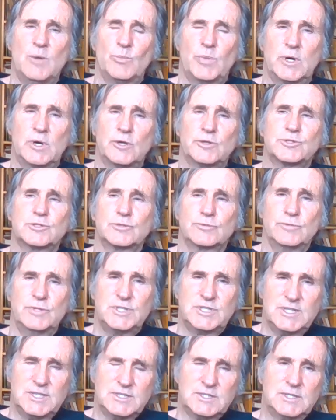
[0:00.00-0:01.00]
but also
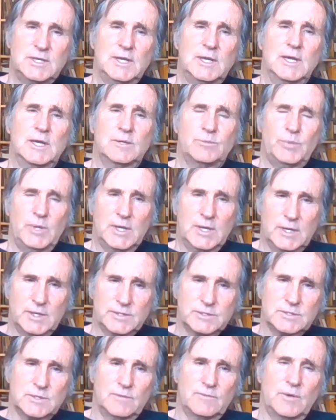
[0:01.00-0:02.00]
resisting it
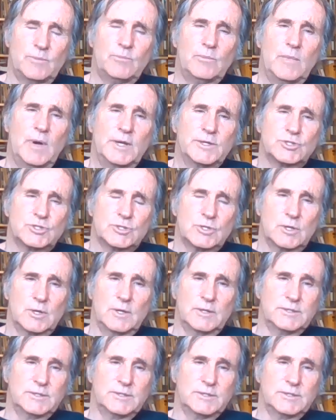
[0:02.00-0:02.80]
because of a much